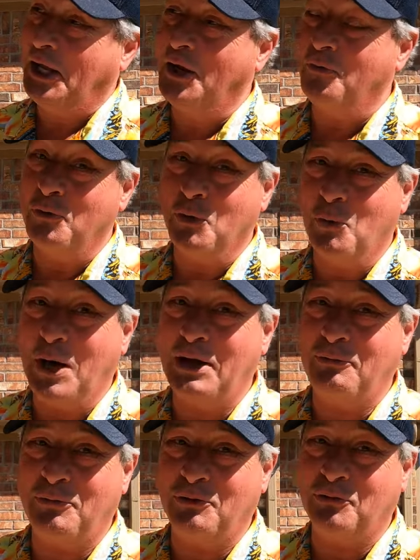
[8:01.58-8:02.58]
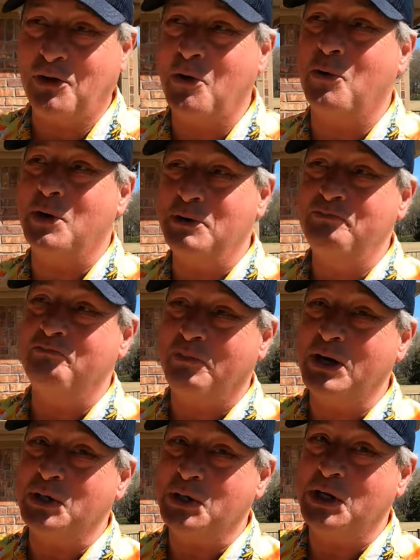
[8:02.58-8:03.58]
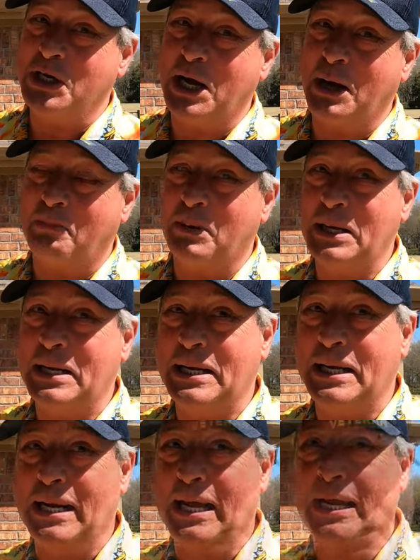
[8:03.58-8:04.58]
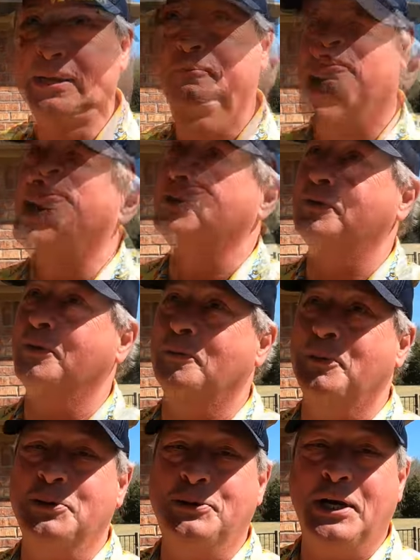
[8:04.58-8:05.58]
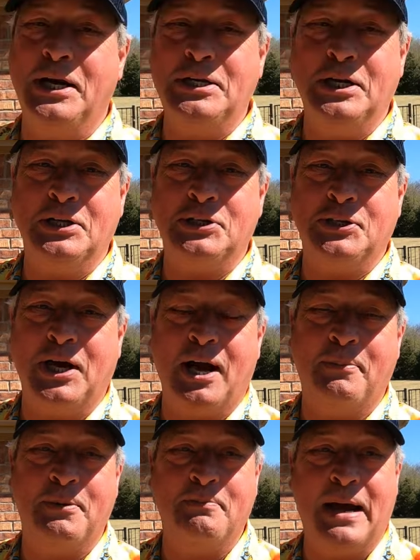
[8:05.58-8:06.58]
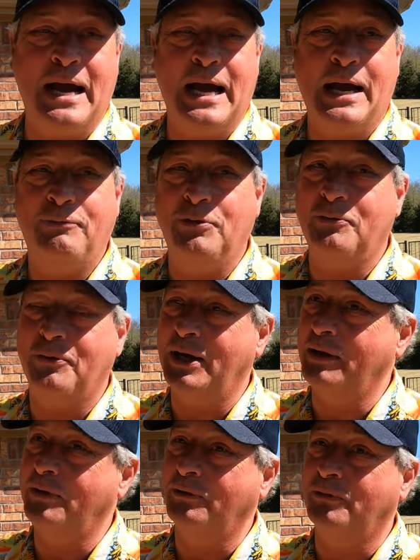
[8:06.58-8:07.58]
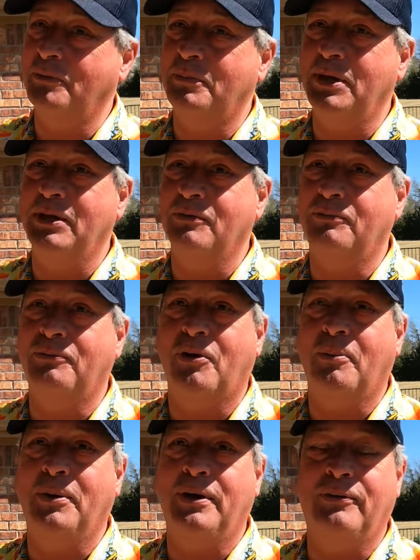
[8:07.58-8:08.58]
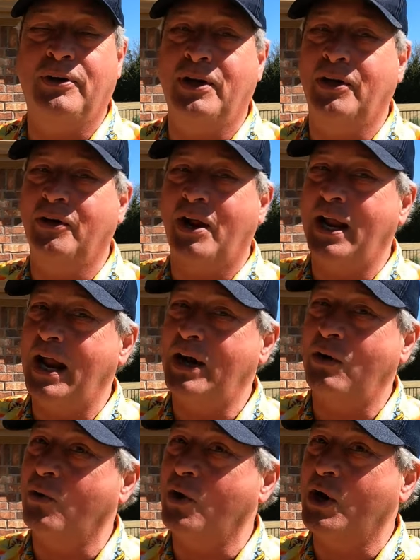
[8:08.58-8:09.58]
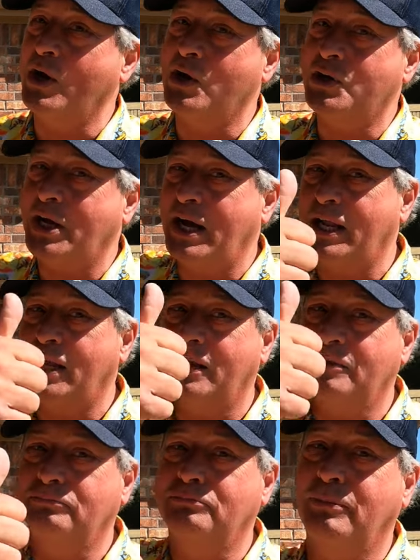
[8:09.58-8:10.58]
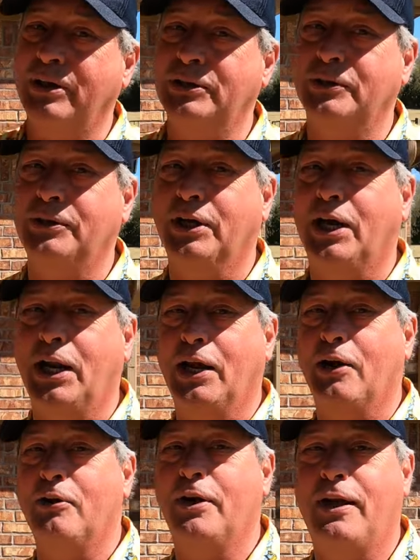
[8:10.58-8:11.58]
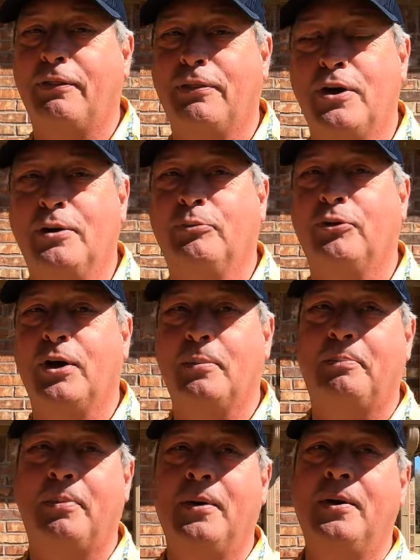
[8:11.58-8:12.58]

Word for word: if your wife is going, make sure you got plenty of light. I sure appreciate you stopping by. If you found this to be informative and, and or entertaining, make sure you click on that thumbs up.